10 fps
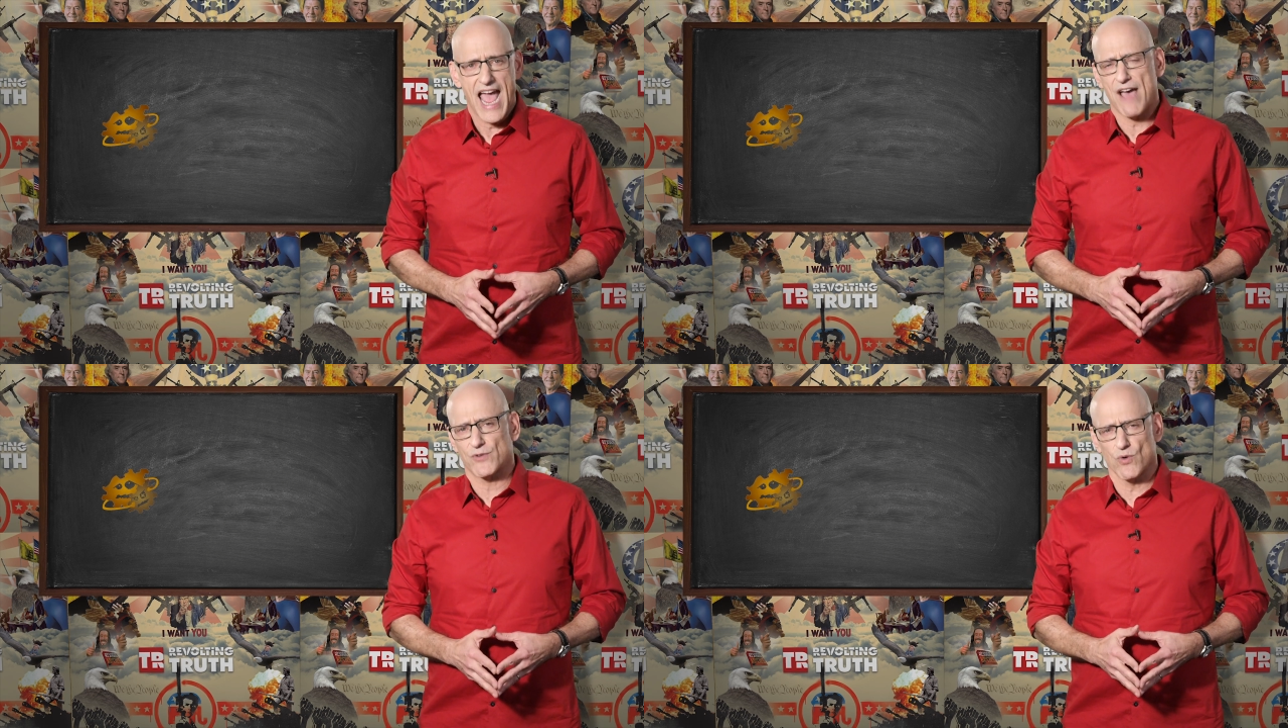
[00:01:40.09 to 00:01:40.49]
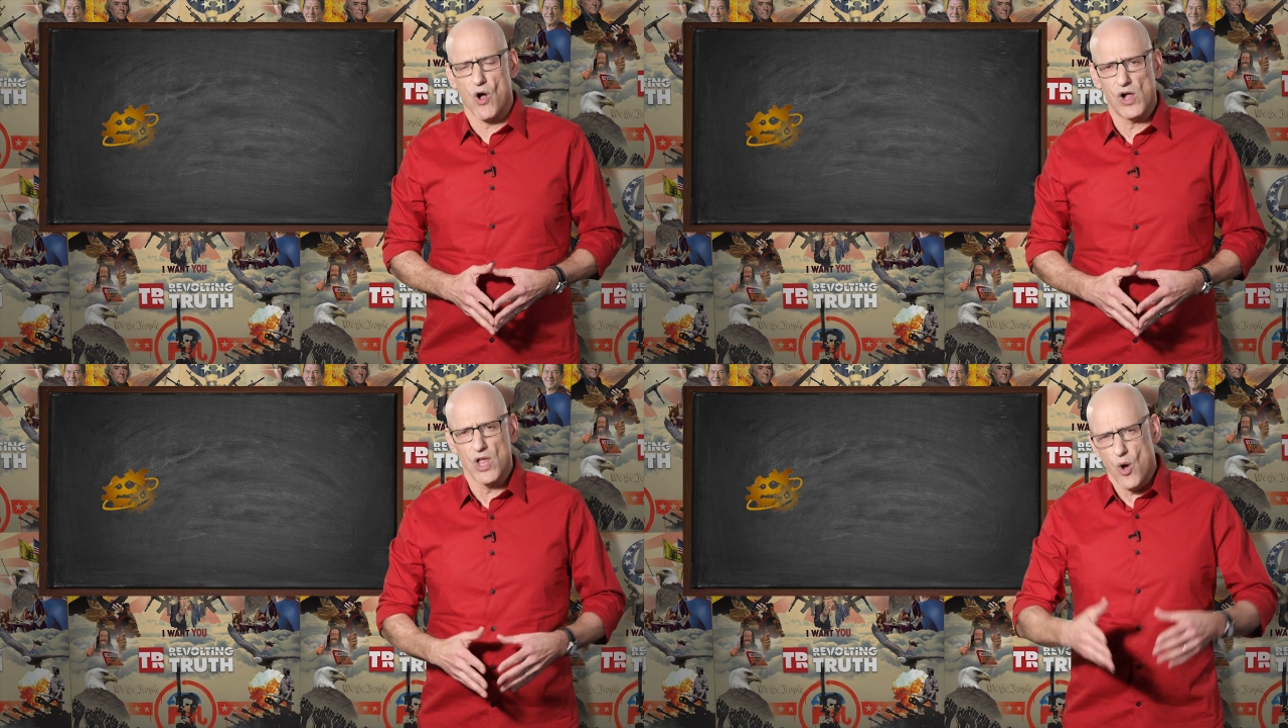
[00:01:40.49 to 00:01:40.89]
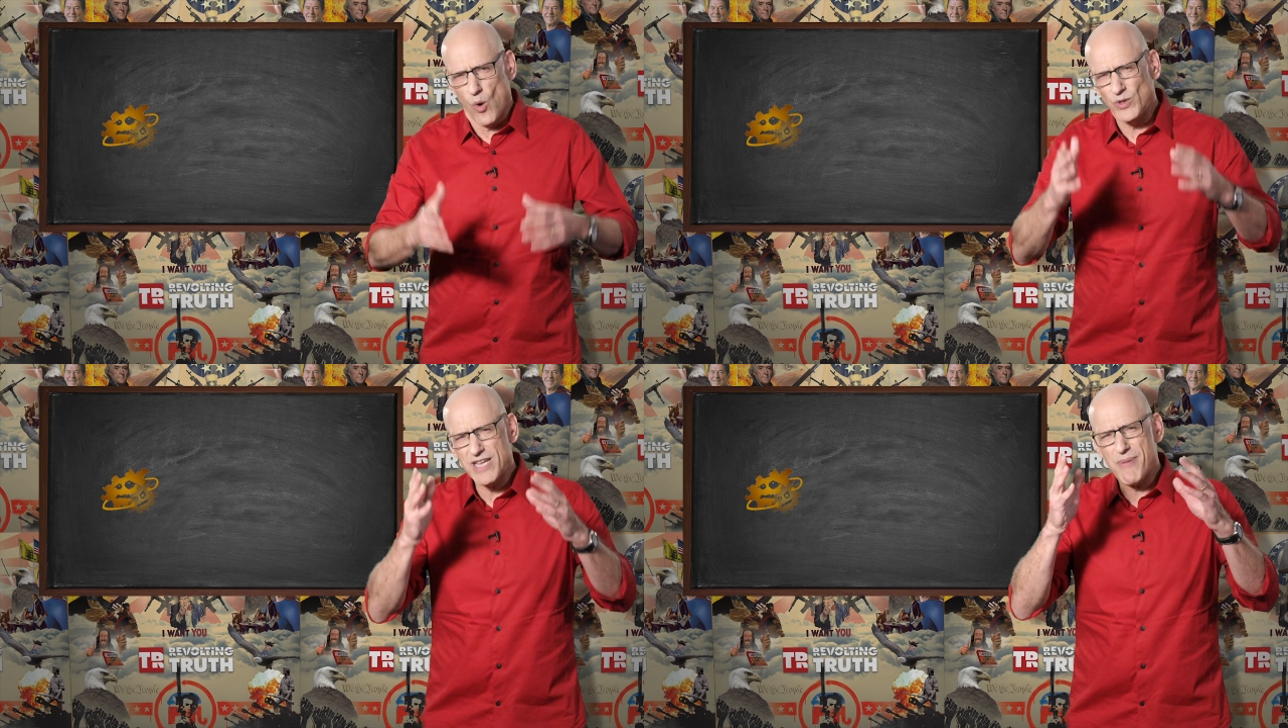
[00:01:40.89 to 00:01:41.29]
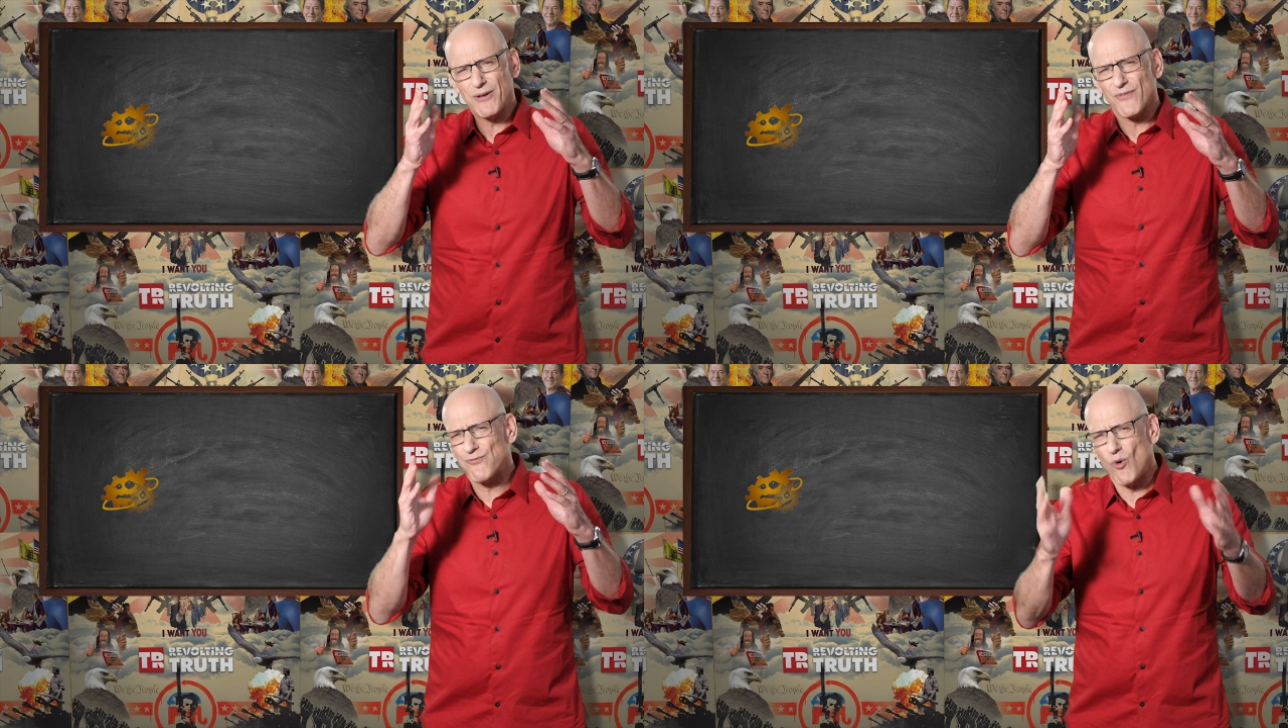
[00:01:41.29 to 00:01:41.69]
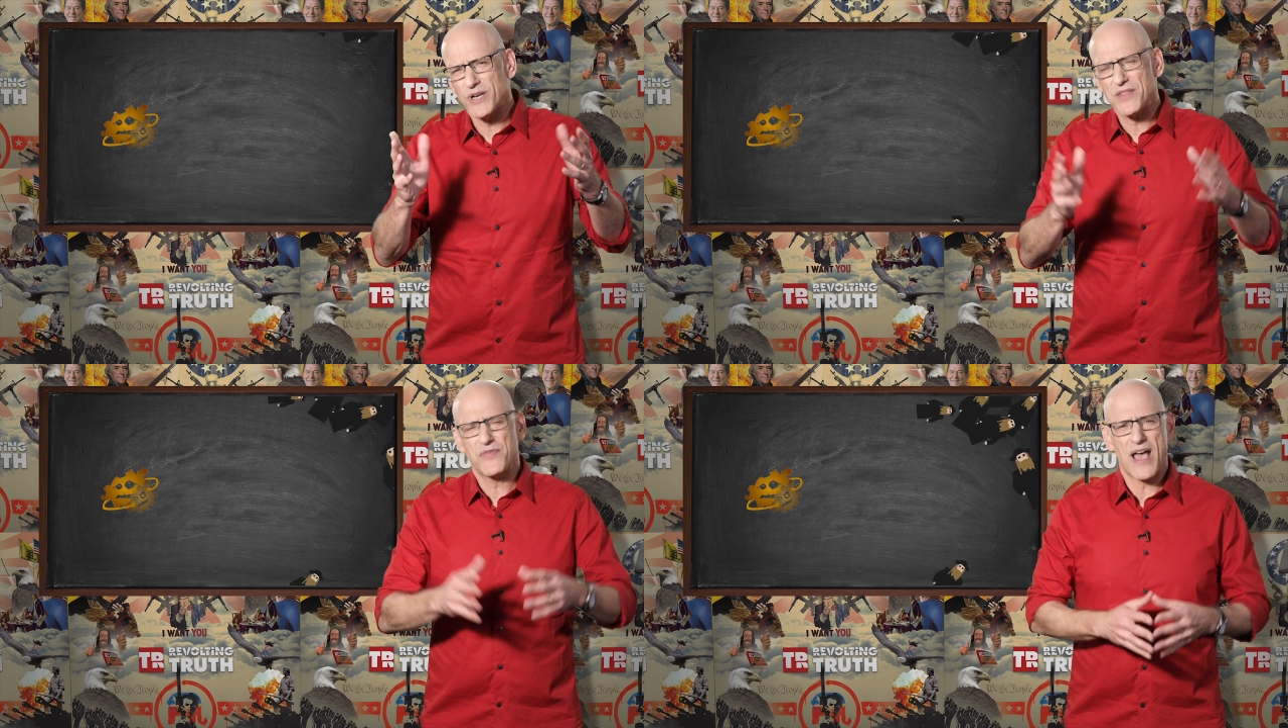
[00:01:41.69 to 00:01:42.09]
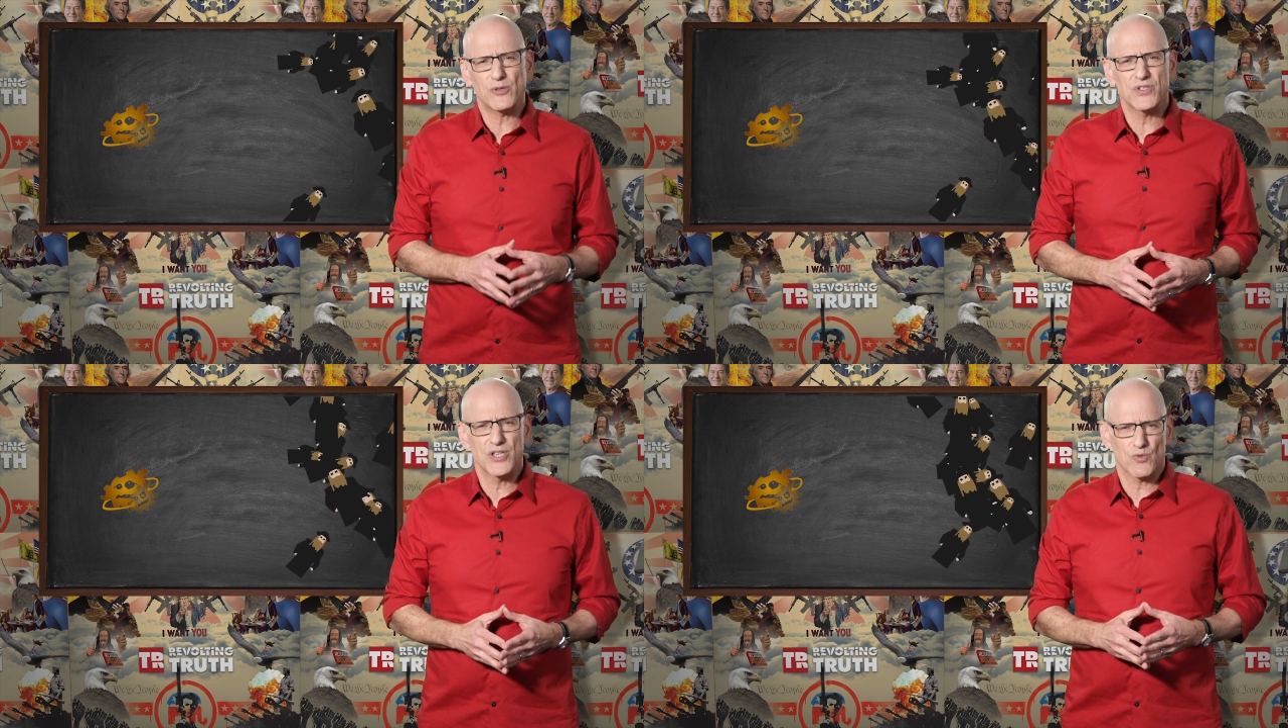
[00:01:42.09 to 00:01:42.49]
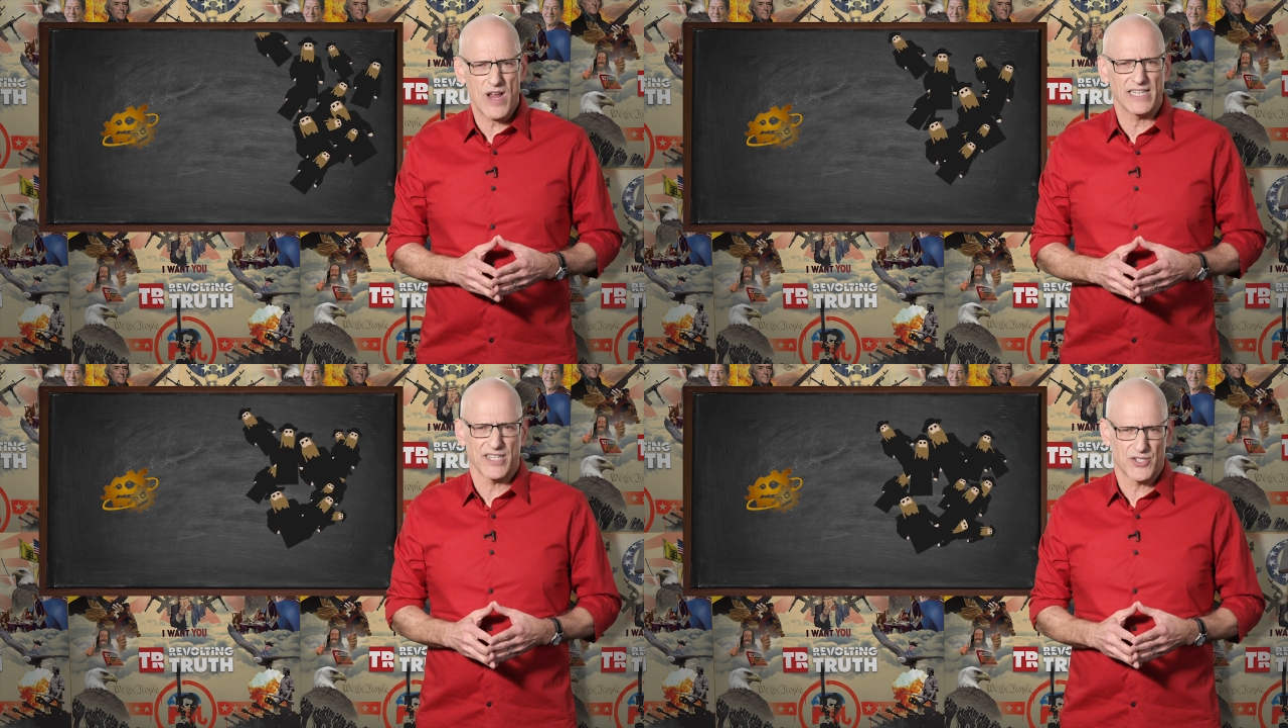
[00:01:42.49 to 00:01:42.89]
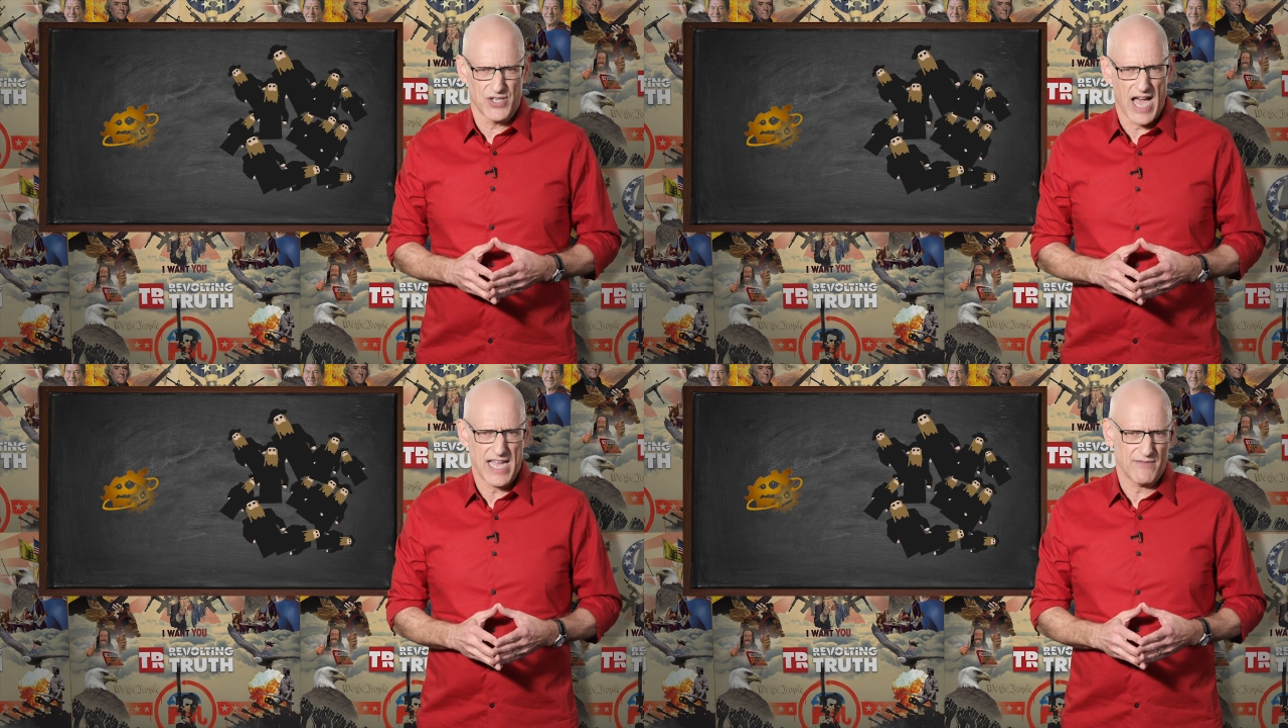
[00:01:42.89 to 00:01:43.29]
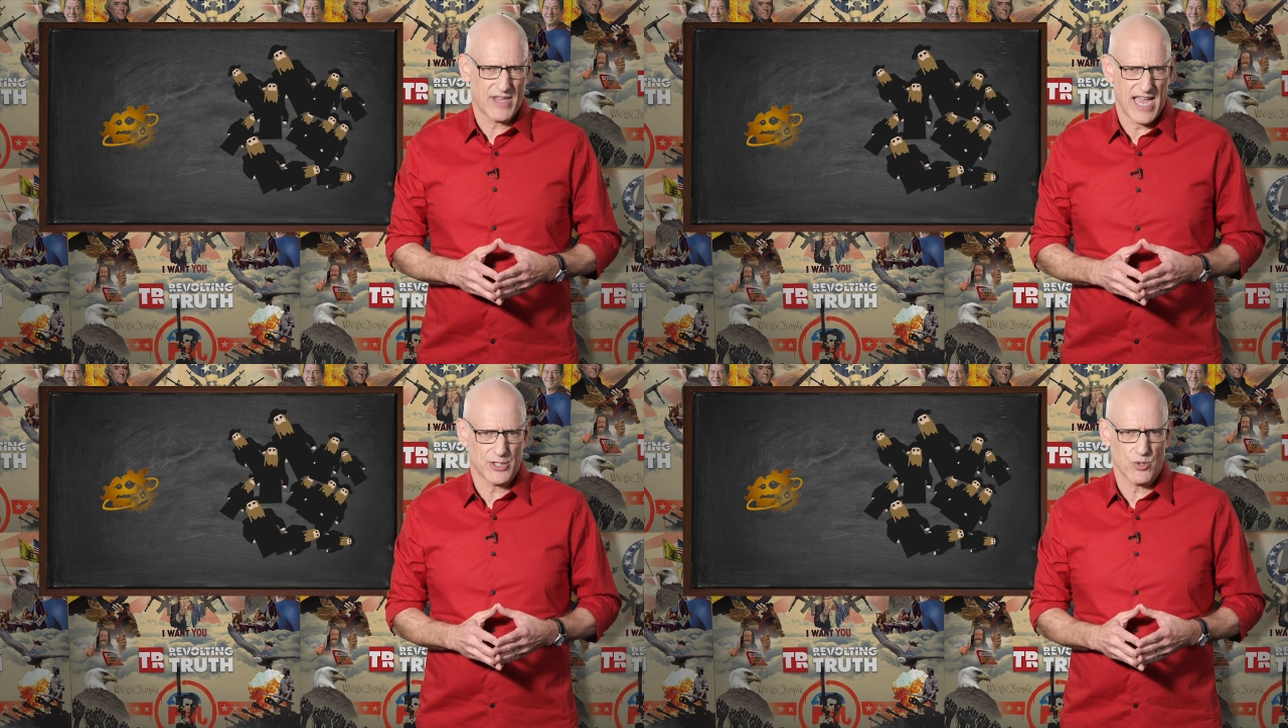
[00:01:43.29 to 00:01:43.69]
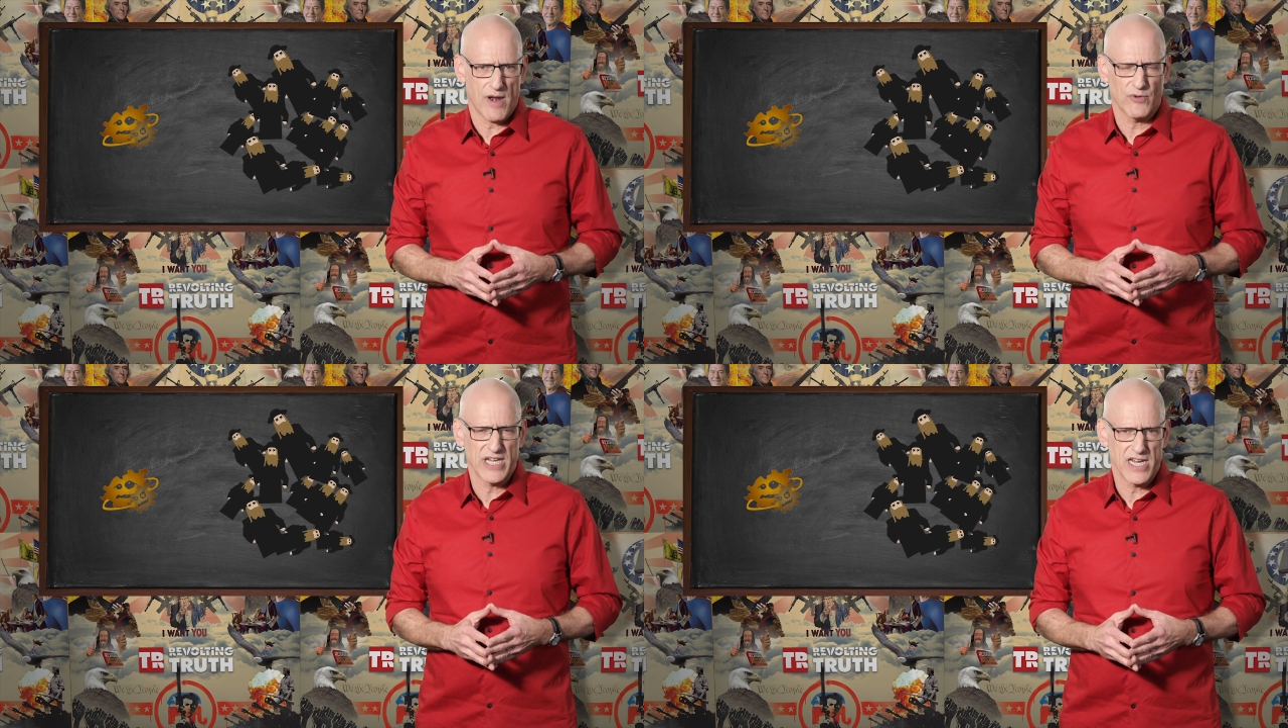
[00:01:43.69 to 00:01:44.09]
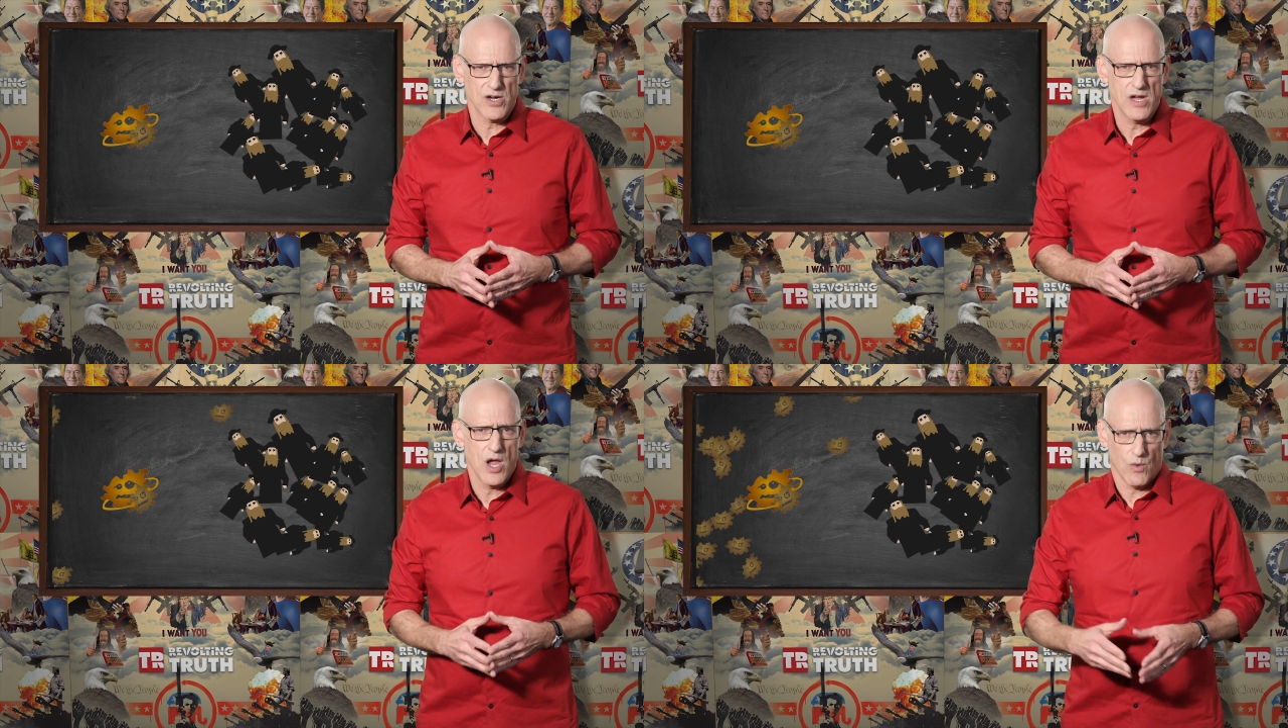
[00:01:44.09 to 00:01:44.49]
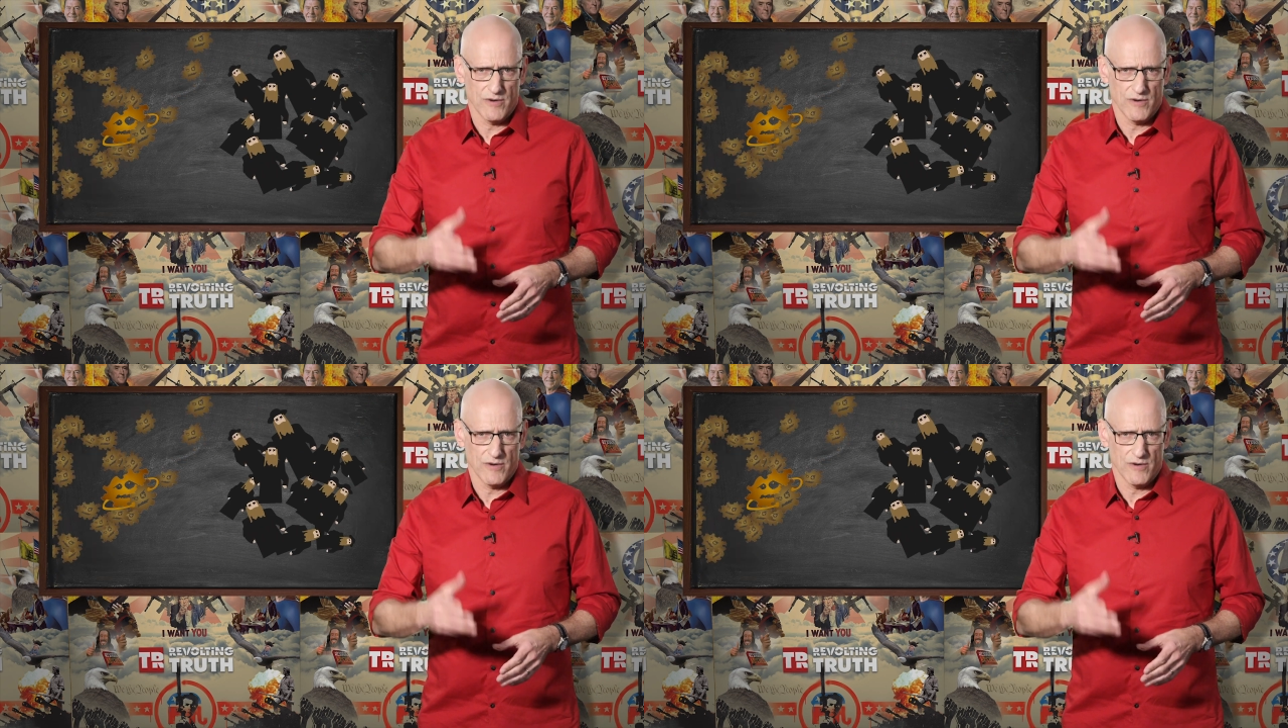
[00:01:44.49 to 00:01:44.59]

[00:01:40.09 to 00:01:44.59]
After all, only about 40,000 Israelis die of cancer every year,